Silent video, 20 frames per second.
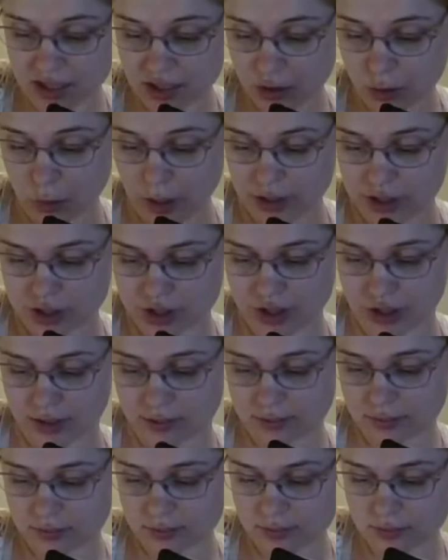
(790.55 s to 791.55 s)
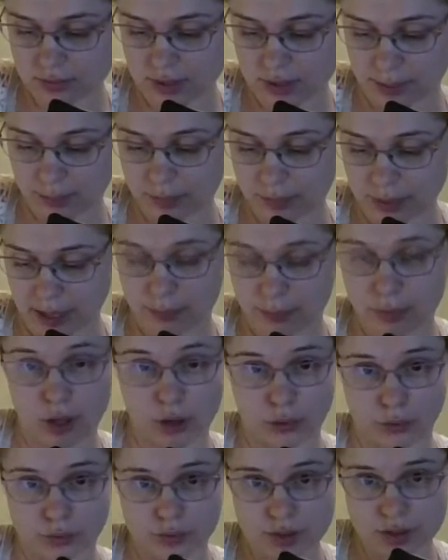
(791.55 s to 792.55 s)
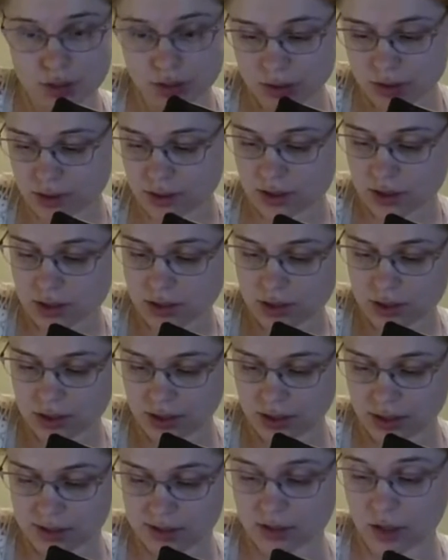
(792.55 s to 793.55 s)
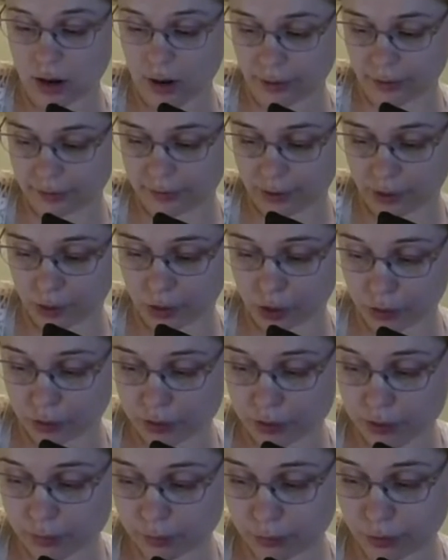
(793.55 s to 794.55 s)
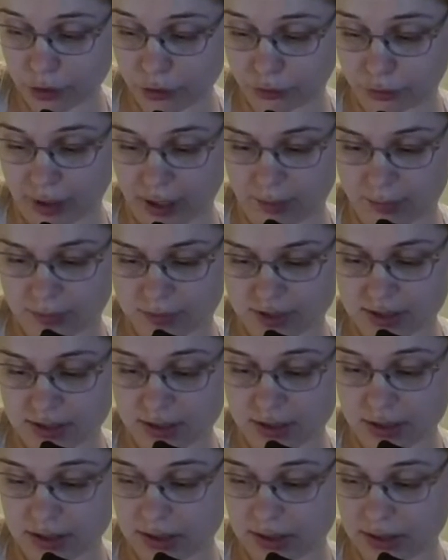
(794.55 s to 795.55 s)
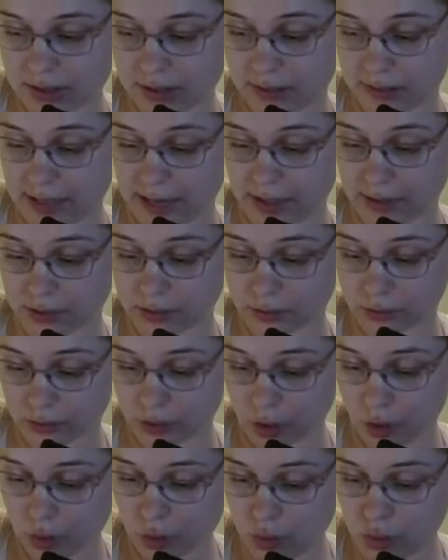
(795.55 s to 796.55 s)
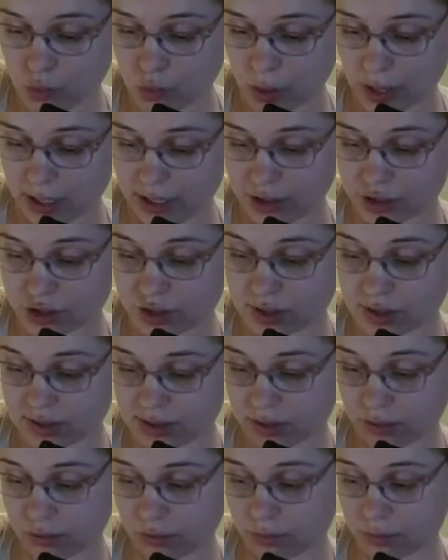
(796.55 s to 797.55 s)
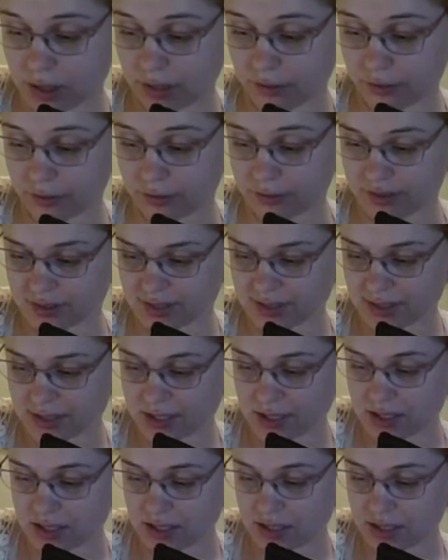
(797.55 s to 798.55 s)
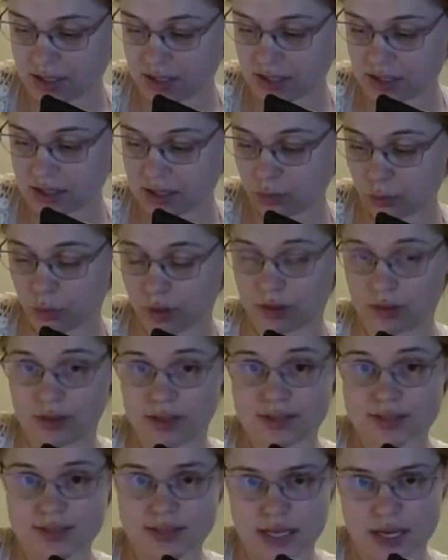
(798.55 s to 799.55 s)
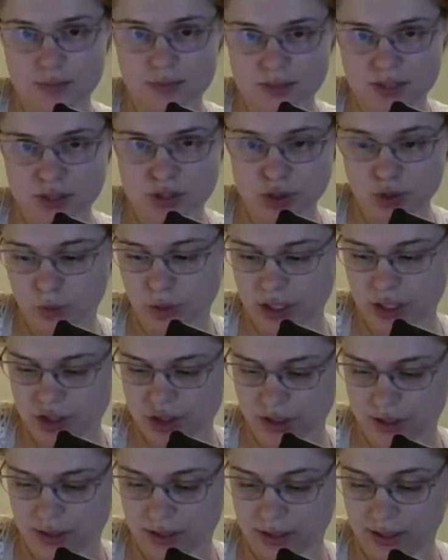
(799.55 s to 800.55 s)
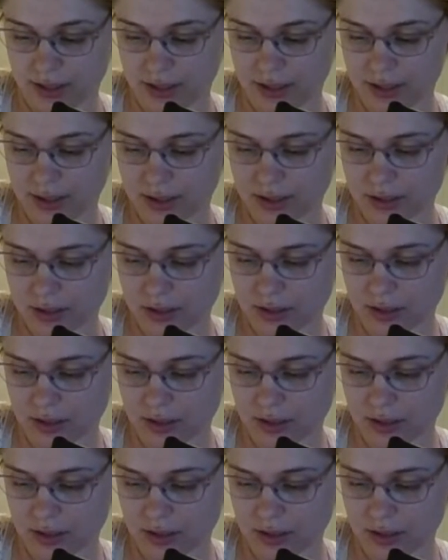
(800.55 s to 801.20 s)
The second question I pose is, are there current programs that low-wage single mothers with this same situation